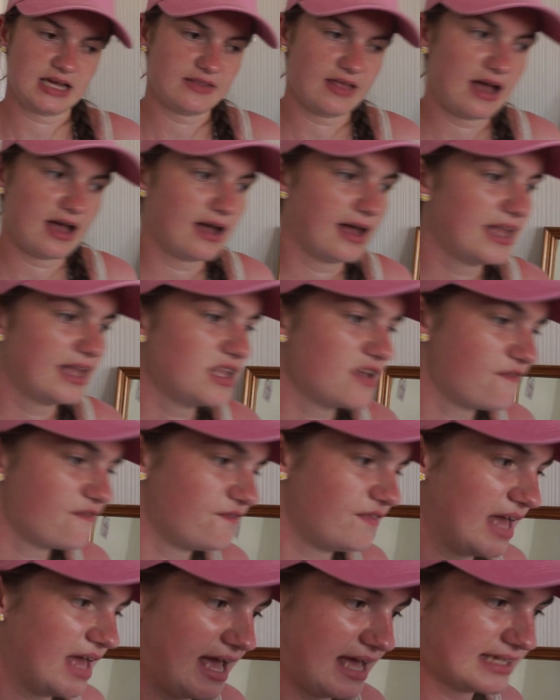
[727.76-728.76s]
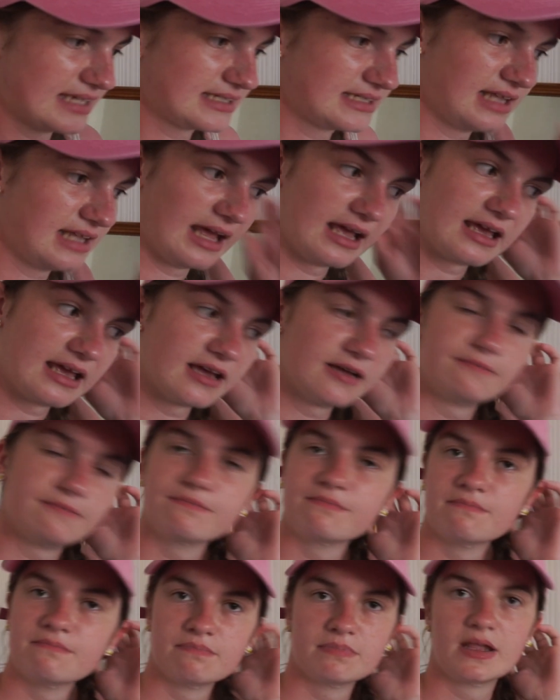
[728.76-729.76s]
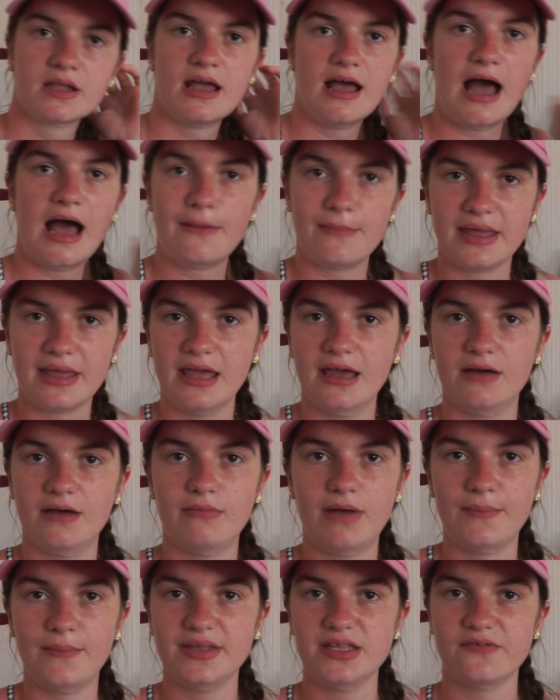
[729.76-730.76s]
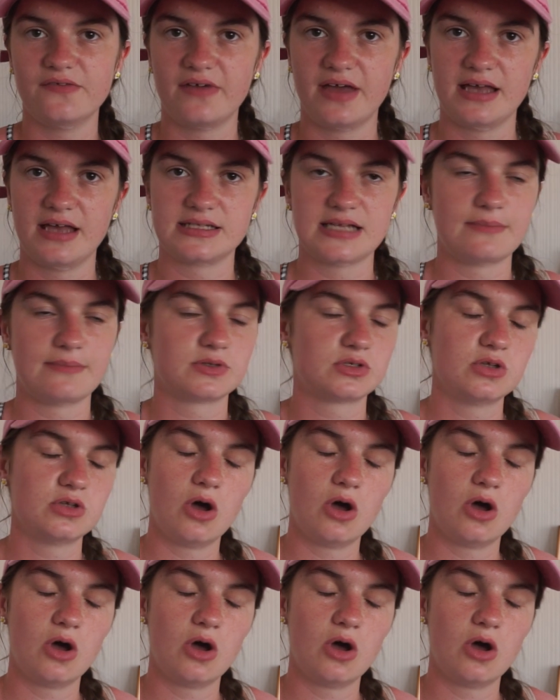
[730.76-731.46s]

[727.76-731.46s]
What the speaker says: that. In your face, like, I'm here, I'm in your face, I'm so